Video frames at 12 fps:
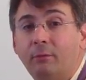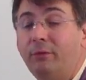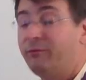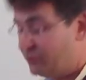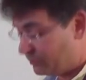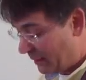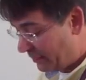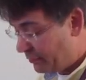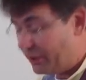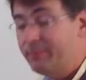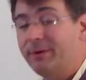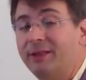We've spent
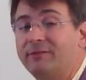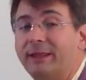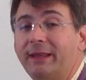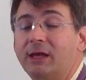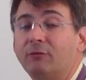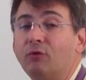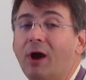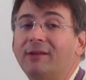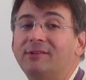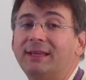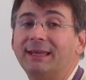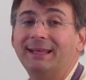30 minutes letting it
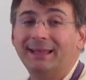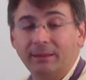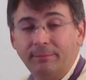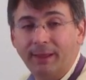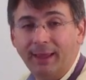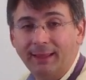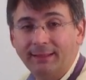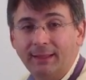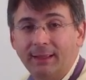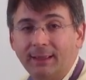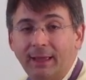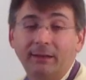rise again in the pan,
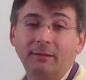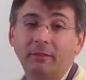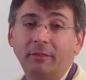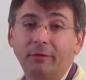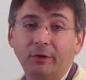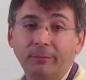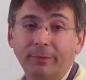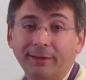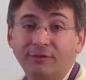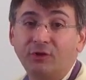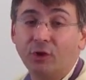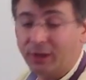and another 30
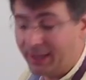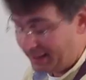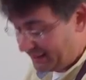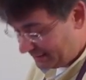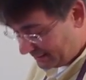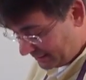minutes cooking it.